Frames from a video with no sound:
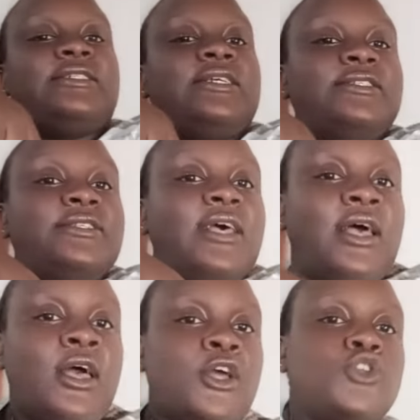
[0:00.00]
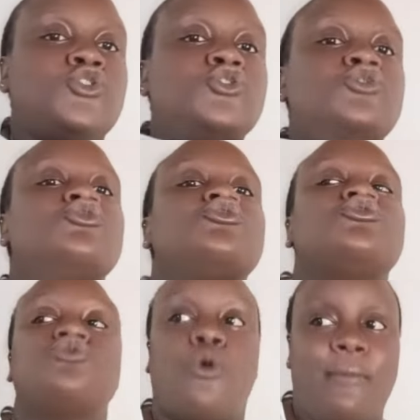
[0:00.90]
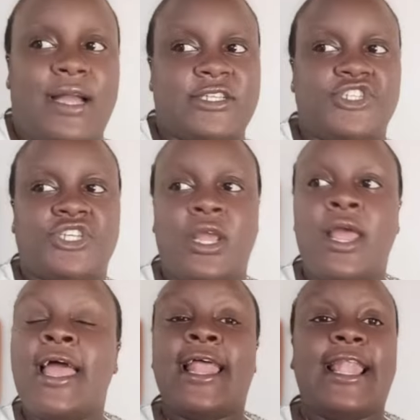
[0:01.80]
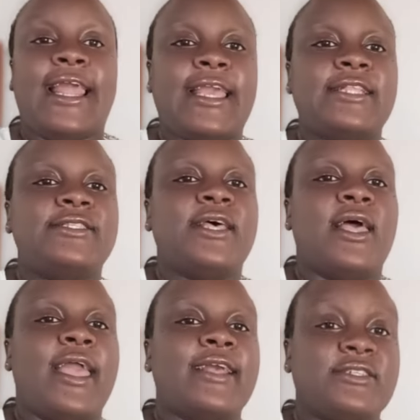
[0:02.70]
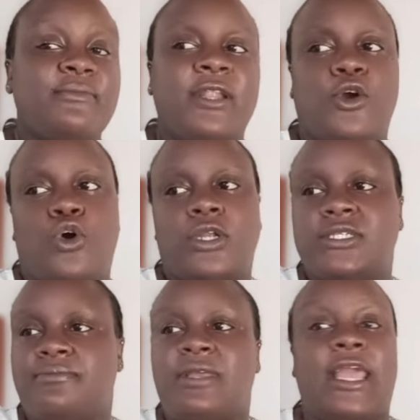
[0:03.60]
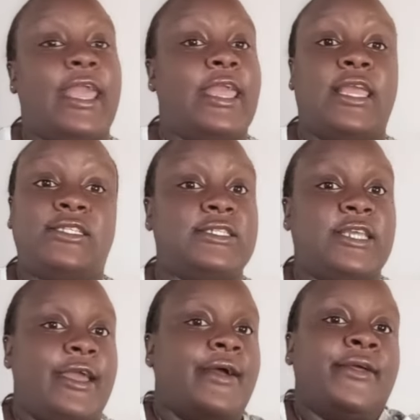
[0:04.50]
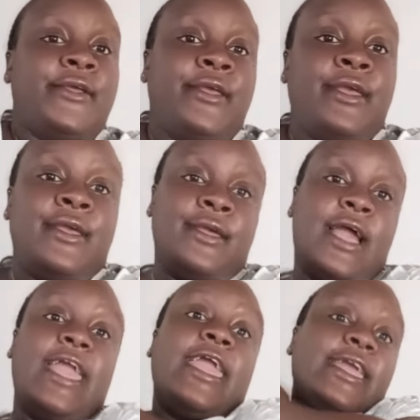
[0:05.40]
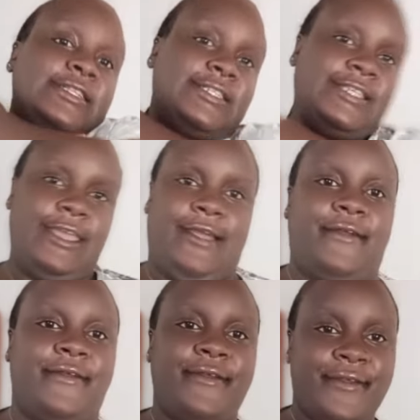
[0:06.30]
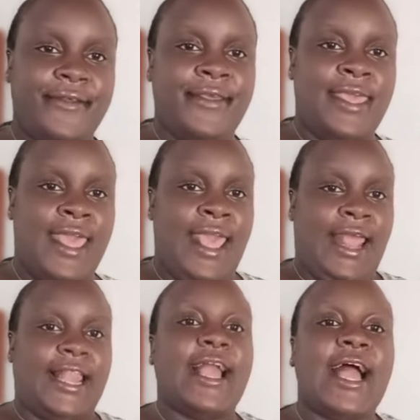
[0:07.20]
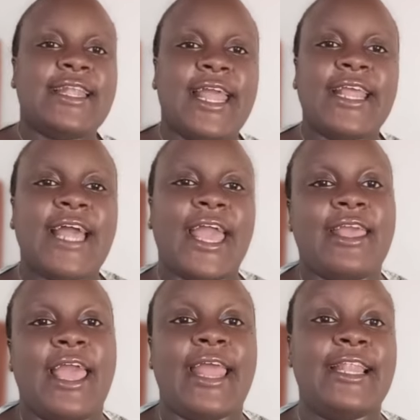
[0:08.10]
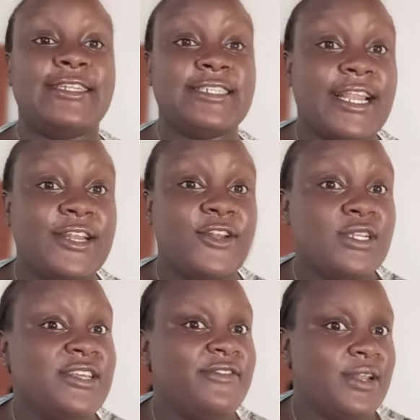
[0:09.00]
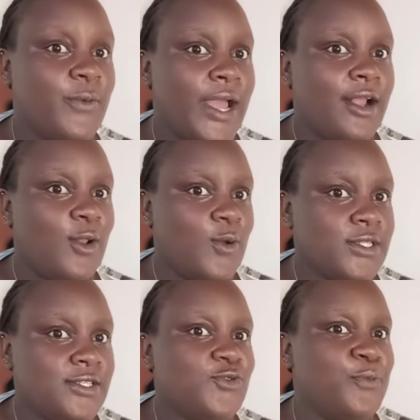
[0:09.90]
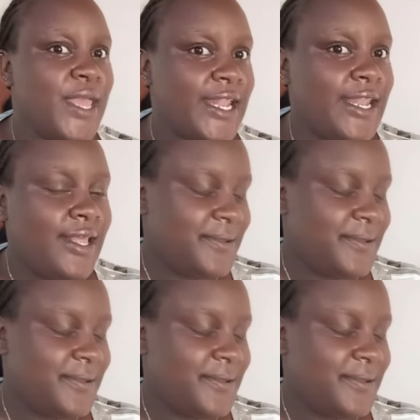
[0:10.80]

is so much. Like, it's extremely hot. Me, I hate it here. I hate it here. Like, at night, I literally don't even wear clothes to bed.